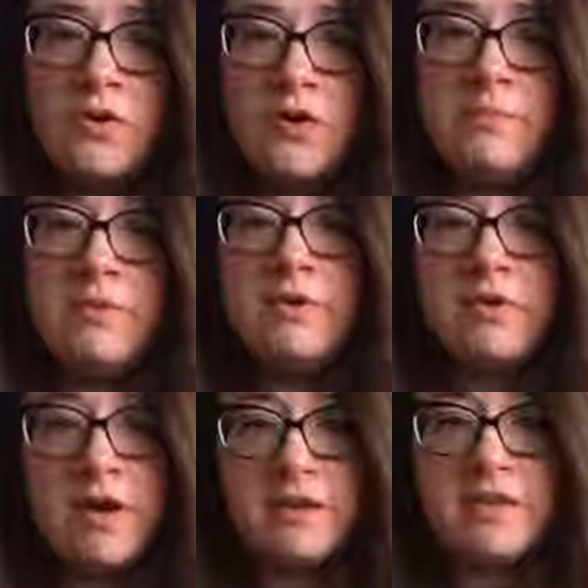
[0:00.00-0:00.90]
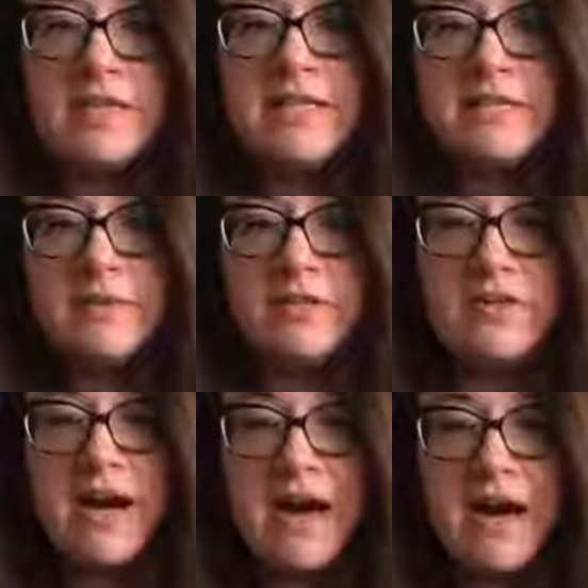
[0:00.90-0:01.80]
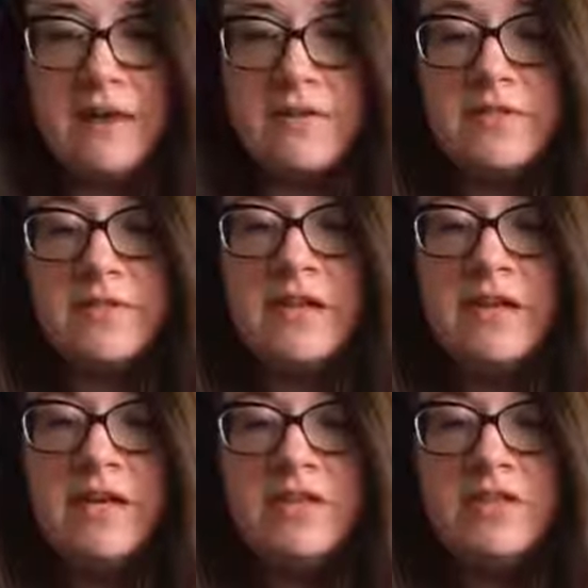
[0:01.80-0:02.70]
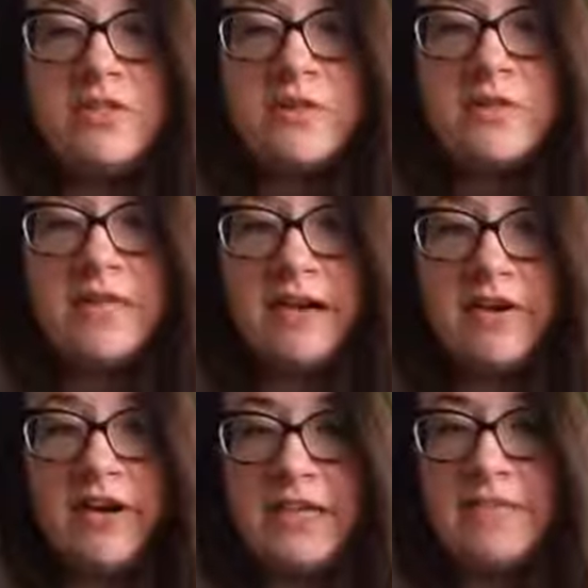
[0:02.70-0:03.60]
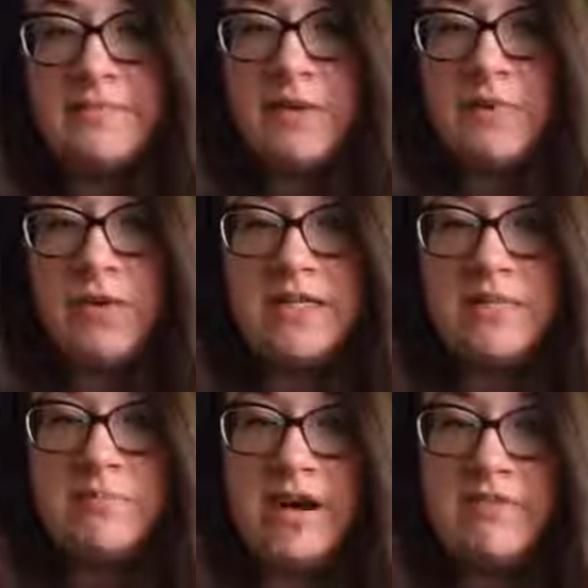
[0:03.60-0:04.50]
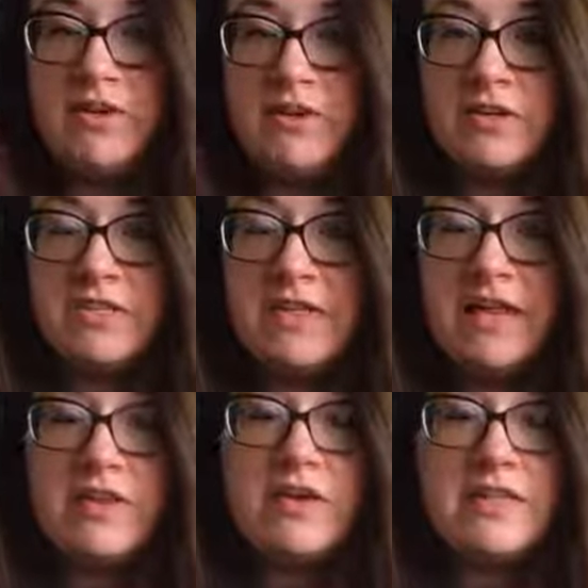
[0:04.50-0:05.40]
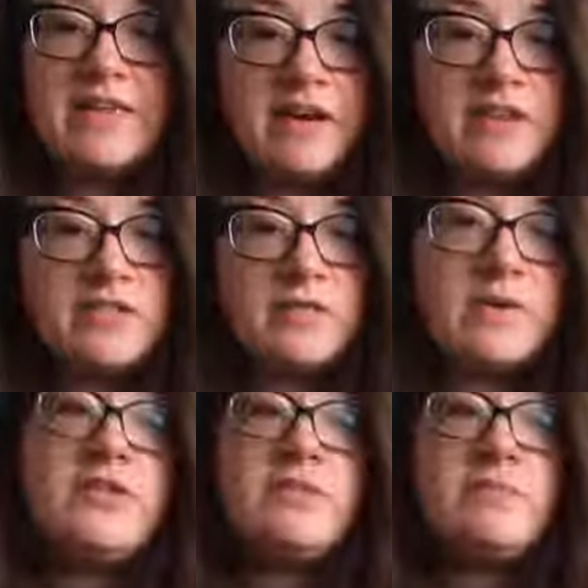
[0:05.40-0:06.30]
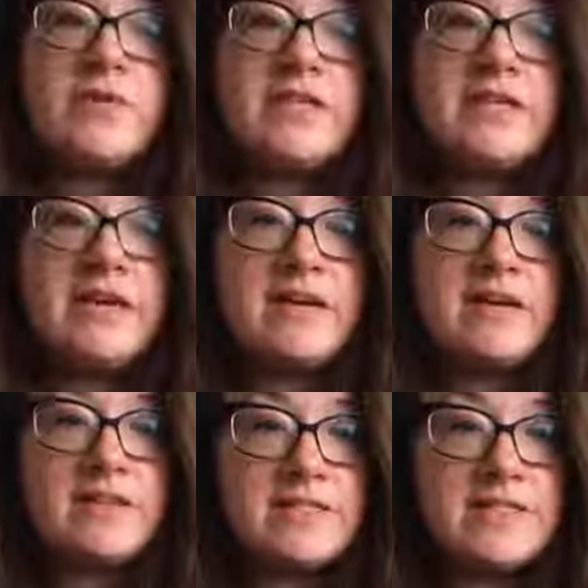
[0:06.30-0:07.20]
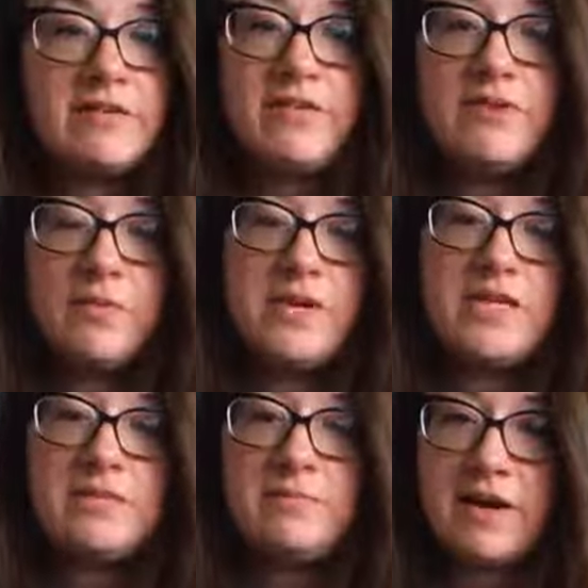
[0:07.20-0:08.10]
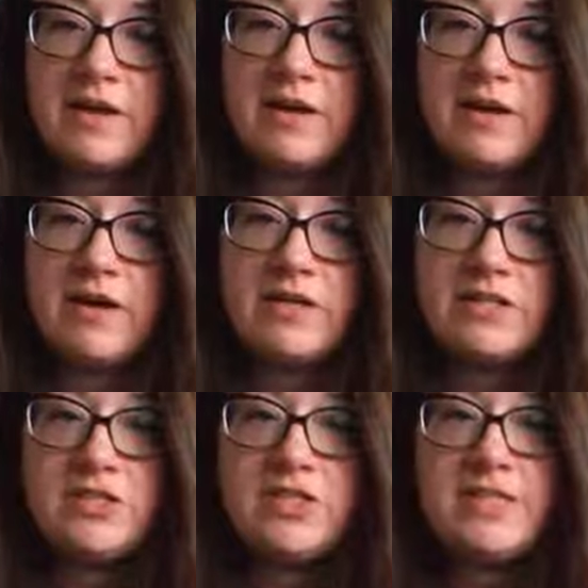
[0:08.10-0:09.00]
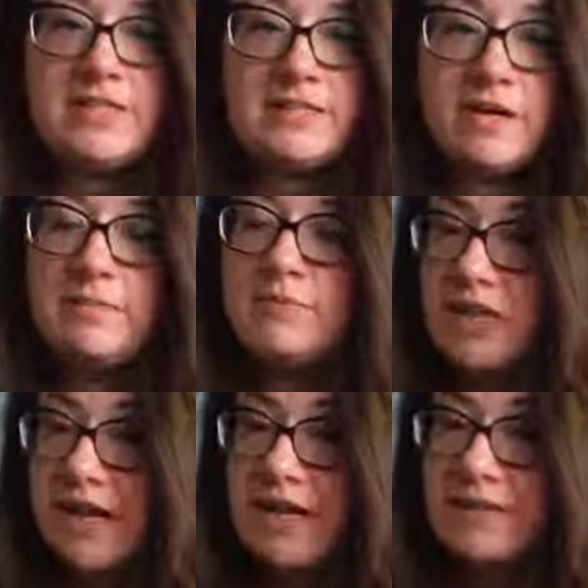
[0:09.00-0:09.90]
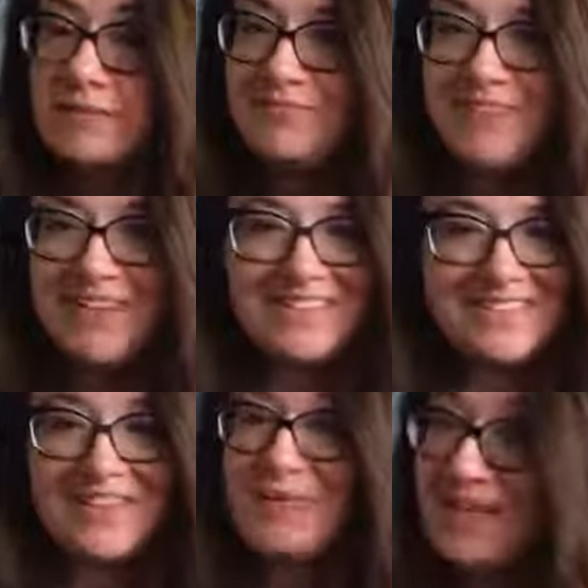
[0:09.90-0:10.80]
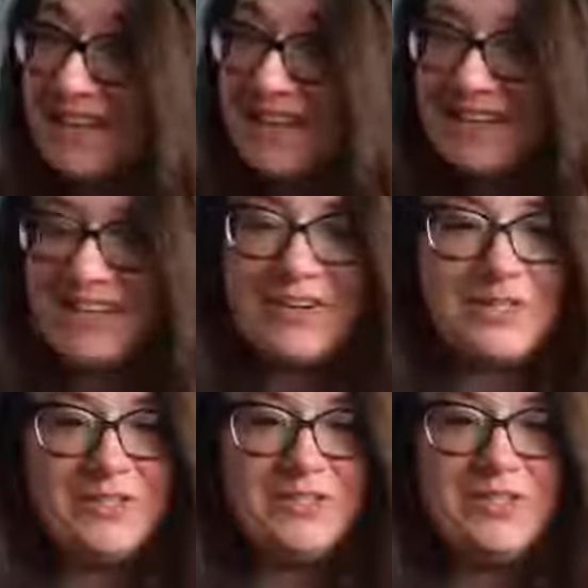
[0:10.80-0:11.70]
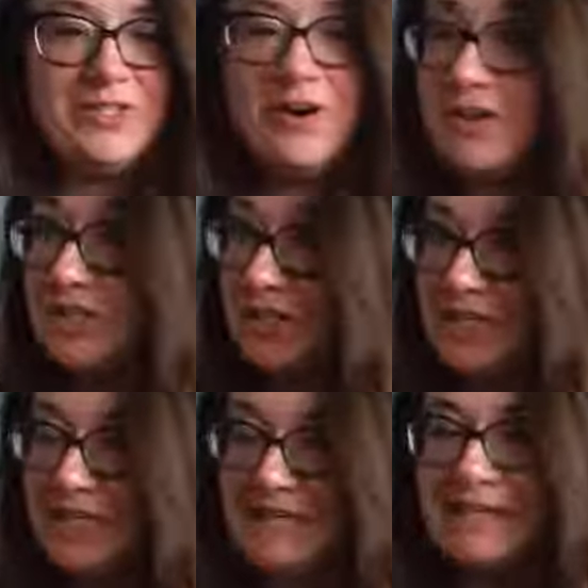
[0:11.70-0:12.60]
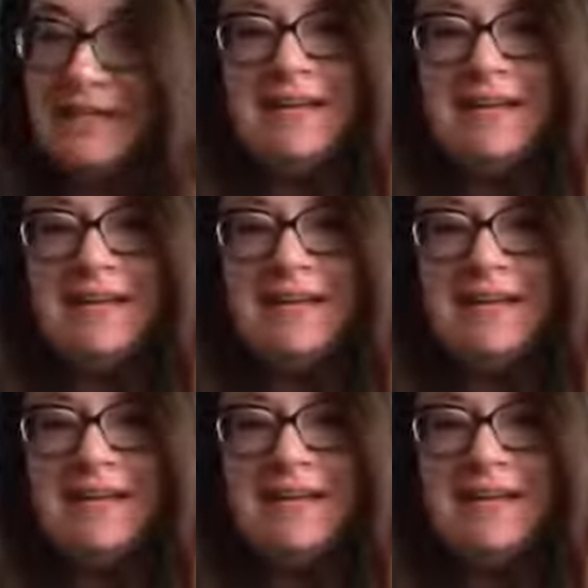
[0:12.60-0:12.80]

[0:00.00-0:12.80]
Corporal Gauld has built her a house. Joe Sari has been appointed private nurse, and the entire squadron personnel are self-appointed bodyguard. She's some Jane." They really like their dog Jane.